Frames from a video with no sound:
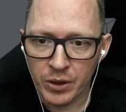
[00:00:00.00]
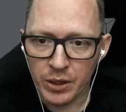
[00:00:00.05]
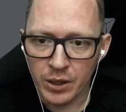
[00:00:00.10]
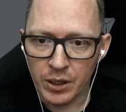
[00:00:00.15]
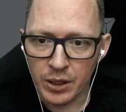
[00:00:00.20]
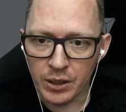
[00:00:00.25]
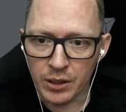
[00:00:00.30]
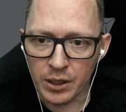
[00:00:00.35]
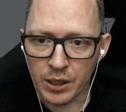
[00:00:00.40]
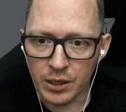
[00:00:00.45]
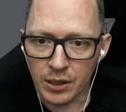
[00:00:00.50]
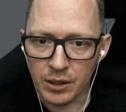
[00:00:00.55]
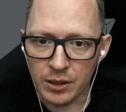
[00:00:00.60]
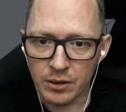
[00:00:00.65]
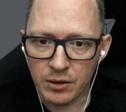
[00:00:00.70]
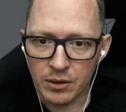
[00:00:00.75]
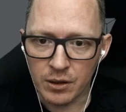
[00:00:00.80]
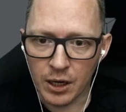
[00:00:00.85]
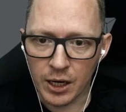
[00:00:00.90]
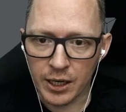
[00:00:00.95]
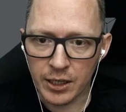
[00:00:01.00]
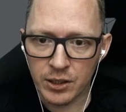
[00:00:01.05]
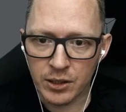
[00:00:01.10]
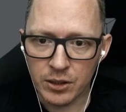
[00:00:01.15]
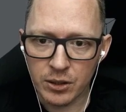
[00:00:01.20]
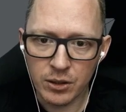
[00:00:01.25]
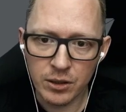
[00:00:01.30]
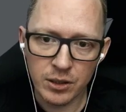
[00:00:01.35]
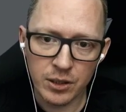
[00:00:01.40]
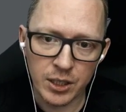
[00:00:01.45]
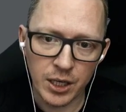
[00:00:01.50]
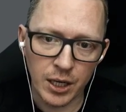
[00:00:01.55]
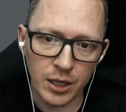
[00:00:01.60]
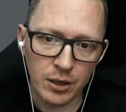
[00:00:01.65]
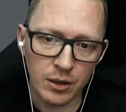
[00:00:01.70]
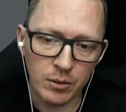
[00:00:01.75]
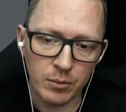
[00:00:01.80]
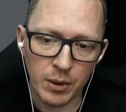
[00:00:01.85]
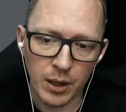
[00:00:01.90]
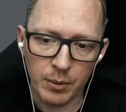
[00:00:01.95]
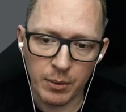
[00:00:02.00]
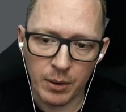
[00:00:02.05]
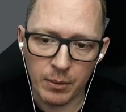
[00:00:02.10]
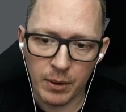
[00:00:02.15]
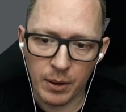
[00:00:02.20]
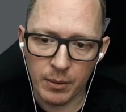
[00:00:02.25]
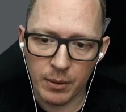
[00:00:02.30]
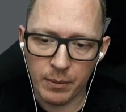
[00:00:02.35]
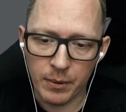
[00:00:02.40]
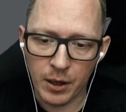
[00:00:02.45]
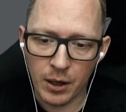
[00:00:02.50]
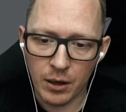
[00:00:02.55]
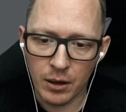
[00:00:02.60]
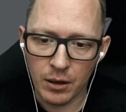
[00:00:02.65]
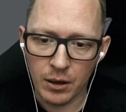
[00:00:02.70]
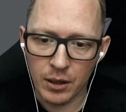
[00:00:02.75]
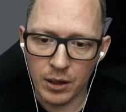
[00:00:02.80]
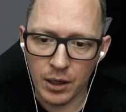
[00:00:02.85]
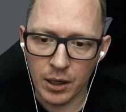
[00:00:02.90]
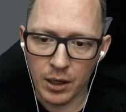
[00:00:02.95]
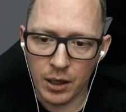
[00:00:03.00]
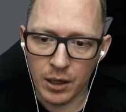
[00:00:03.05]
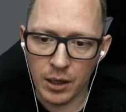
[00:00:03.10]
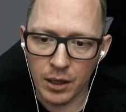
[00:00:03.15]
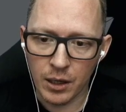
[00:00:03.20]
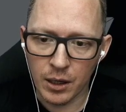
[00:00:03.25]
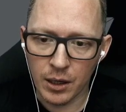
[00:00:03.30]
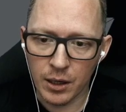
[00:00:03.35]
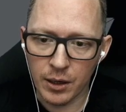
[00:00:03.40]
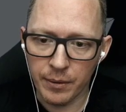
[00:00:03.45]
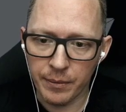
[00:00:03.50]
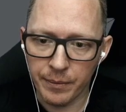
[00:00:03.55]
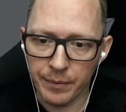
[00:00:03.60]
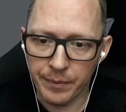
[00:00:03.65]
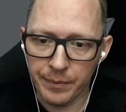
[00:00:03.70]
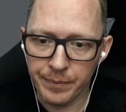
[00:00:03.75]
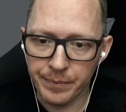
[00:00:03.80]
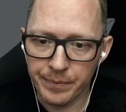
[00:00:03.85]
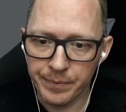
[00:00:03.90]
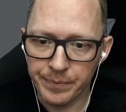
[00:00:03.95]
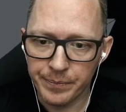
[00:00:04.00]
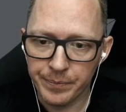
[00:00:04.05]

and then selection channel, blah, blah, blah, blah, blah. Um,